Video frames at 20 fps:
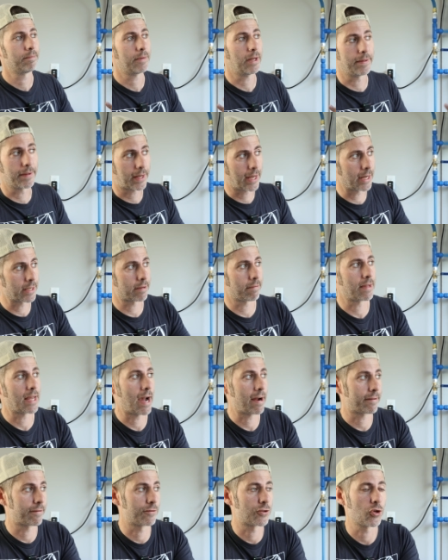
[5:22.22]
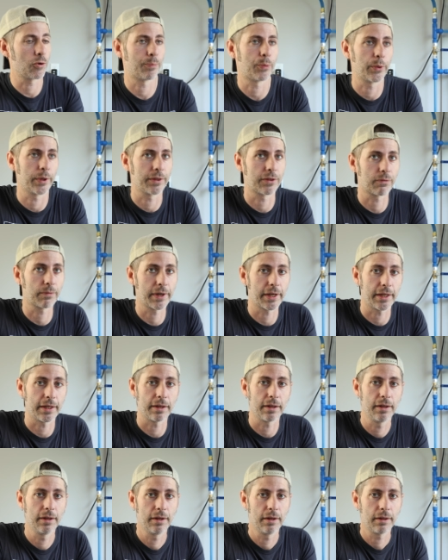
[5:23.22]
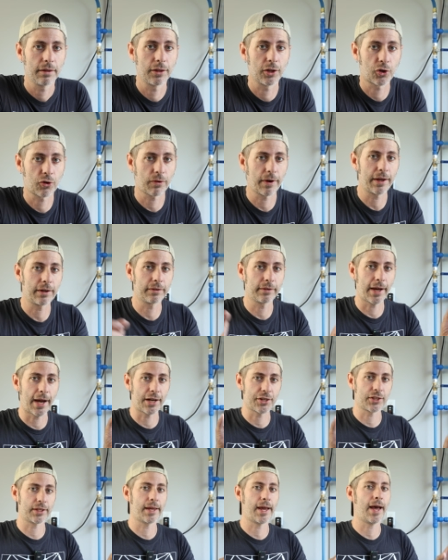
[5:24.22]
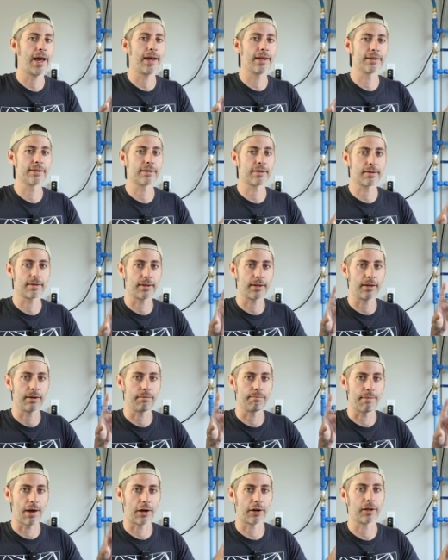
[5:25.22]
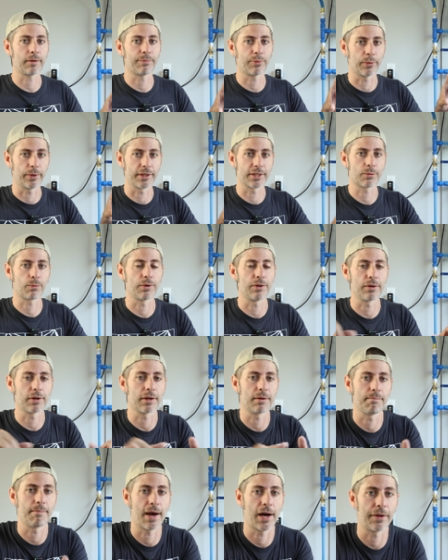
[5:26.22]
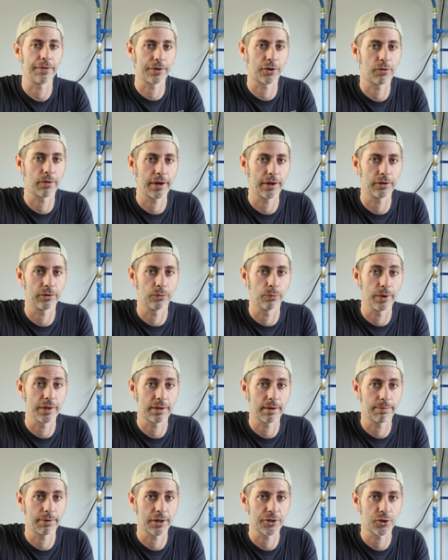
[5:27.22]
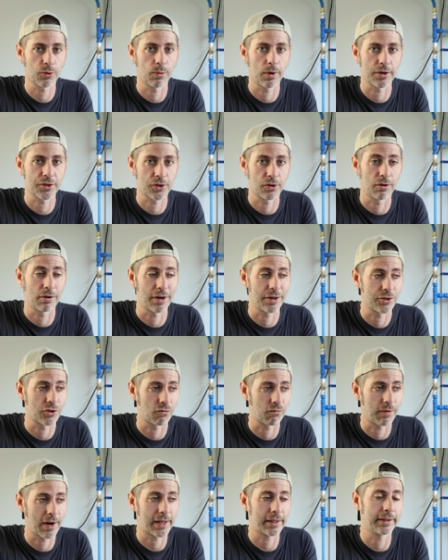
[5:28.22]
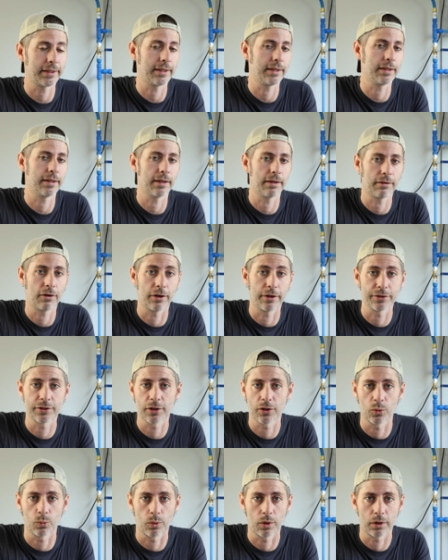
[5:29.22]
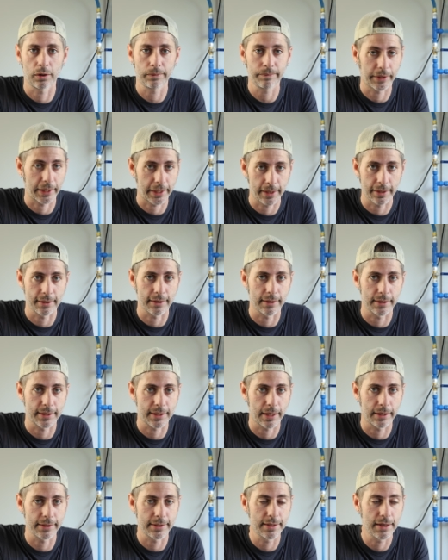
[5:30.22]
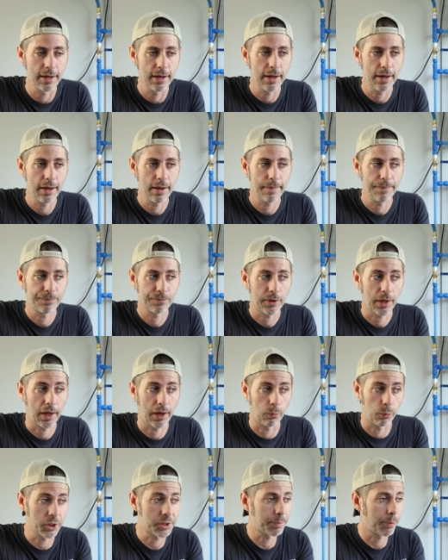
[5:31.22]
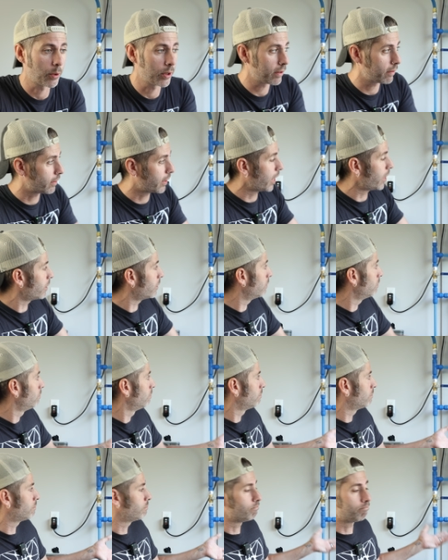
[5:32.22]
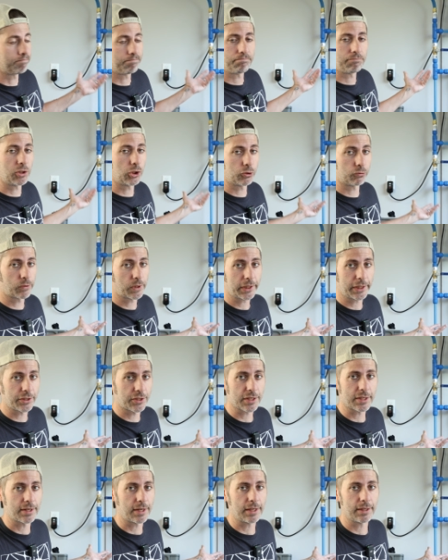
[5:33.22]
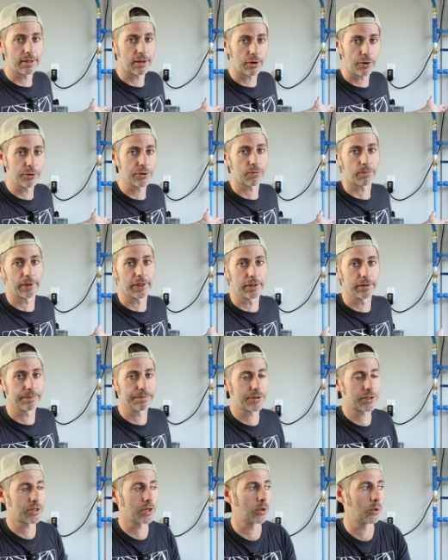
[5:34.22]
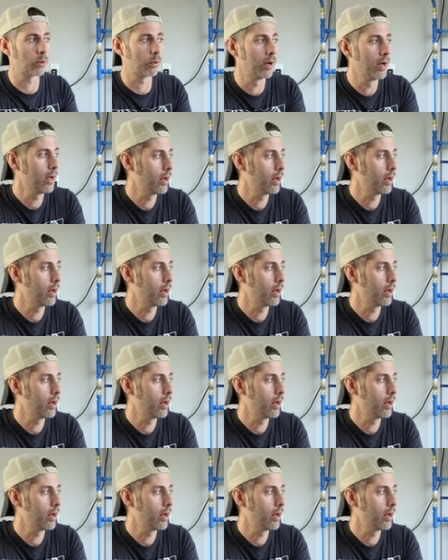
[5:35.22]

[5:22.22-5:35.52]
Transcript: in the case of the Active 2.3, the cradle actually has the mounting points where you can mount the cradle with the pressure washer on it directly onto the wall, like into the studs, at which point then you really just need the hose reel. So